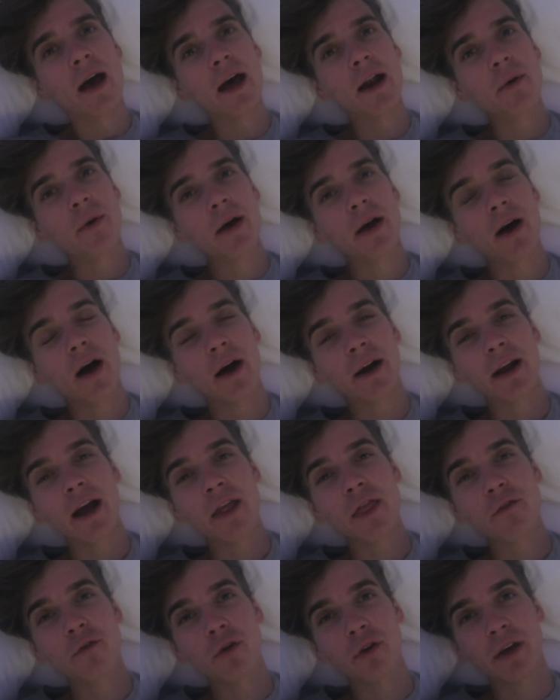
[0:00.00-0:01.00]
Anyway, I'm going to
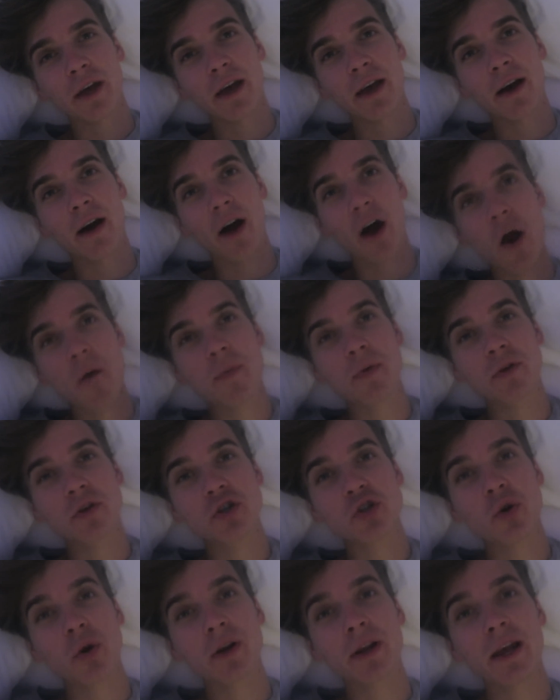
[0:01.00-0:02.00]
end the vlog here. I hope you
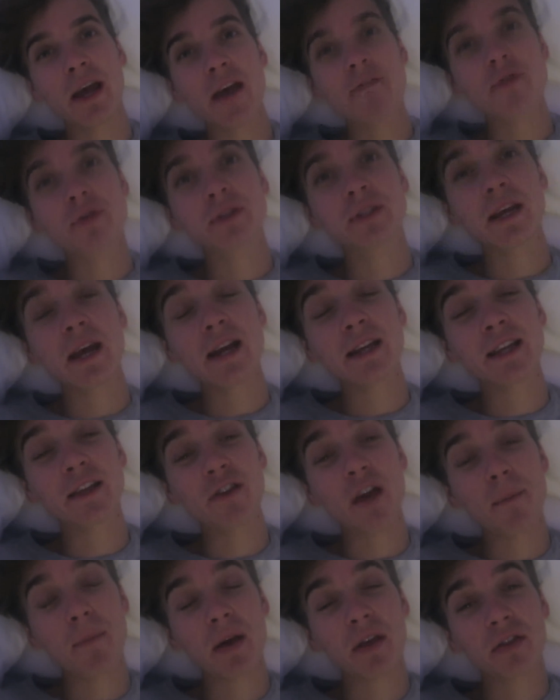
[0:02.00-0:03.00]
enjoyed it. If you did,
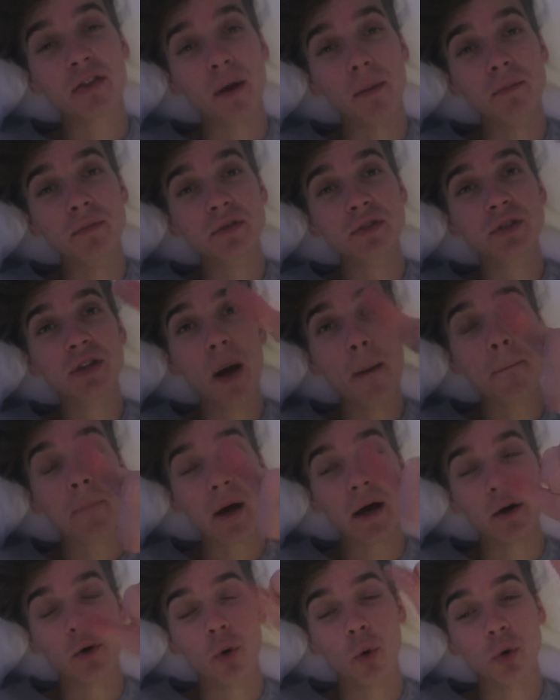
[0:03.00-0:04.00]
give it a big thumbs up.
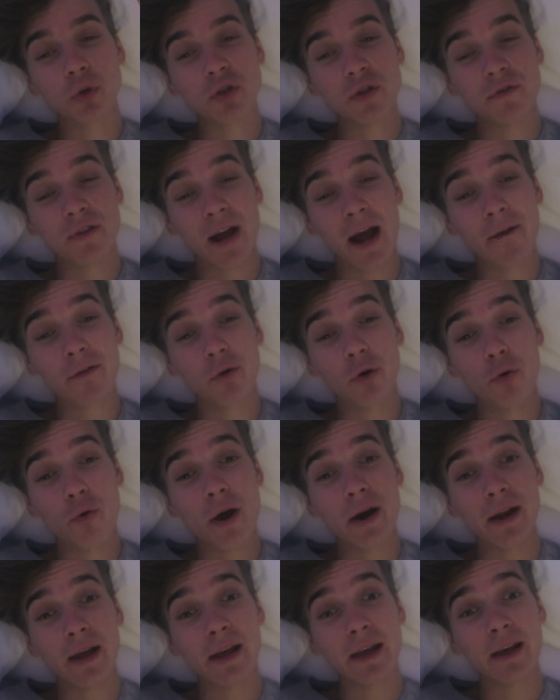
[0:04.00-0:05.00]
And also, if you haven't
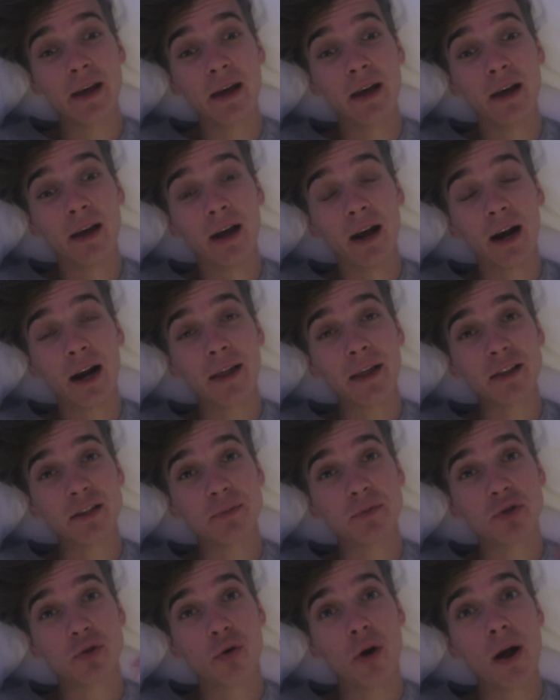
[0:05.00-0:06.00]
already, click that
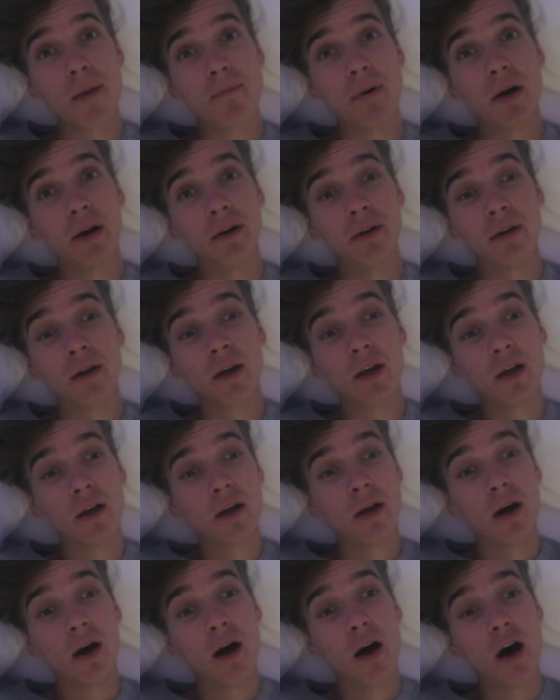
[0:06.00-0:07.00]
subscribe button.
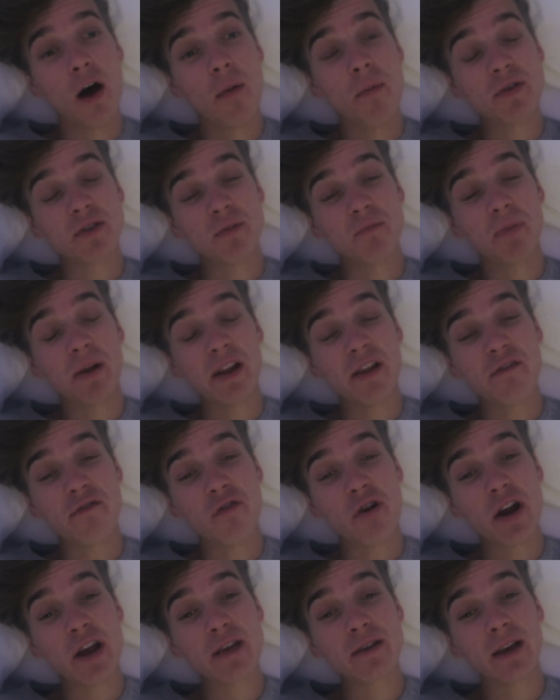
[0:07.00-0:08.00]
Um, it's completely
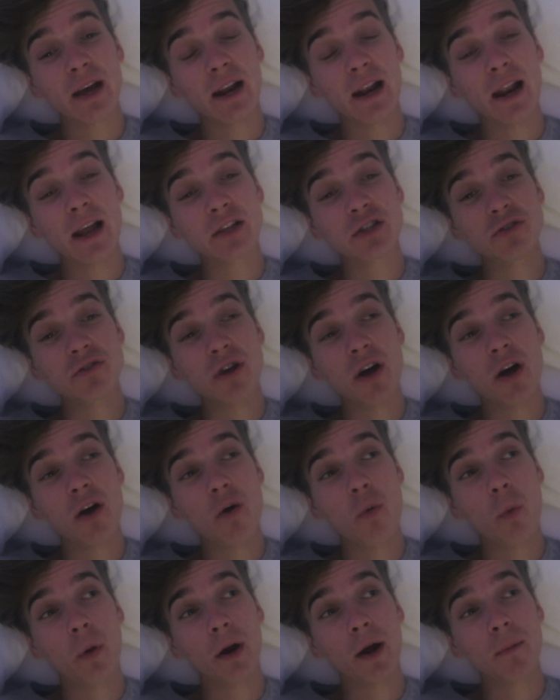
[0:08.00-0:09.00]
free, and it lets you
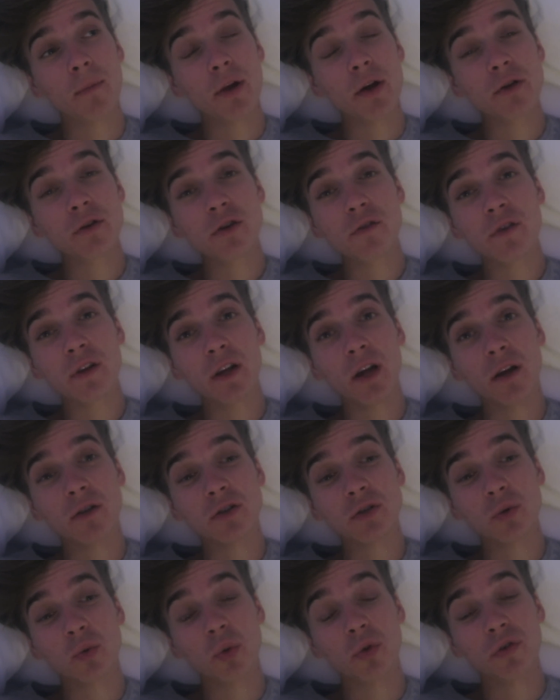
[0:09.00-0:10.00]
know when I upload new
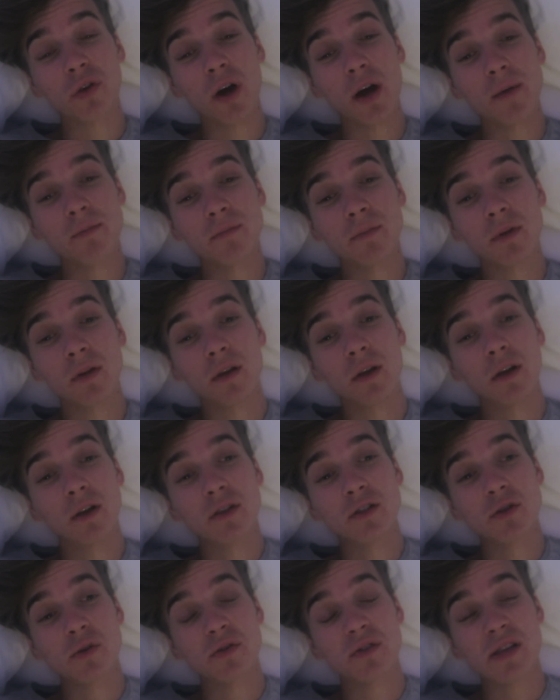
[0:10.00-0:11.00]
videos all the time.
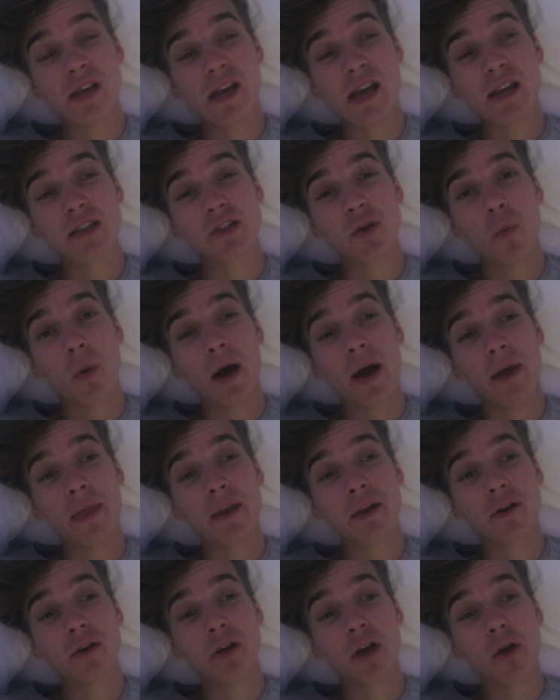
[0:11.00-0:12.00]
So it's the easier way. And
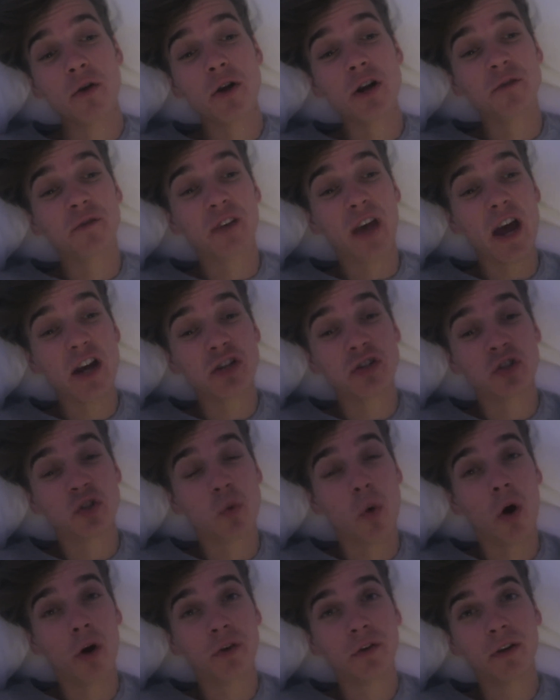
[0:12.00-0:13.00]
then you can go notification
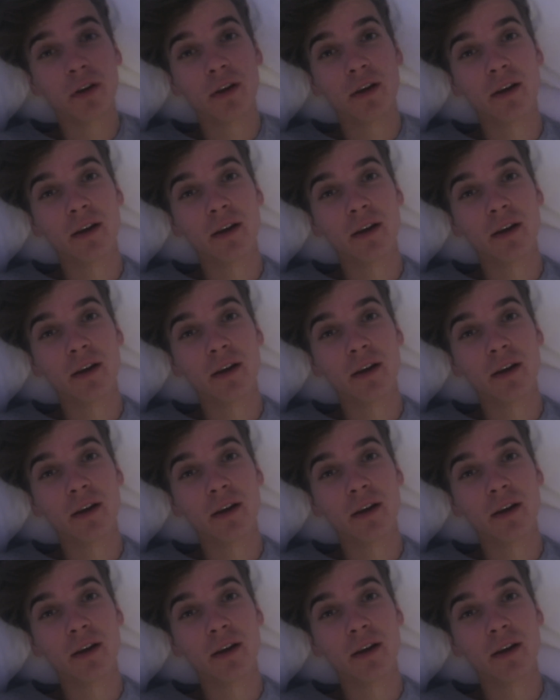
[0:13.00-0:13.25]
squad,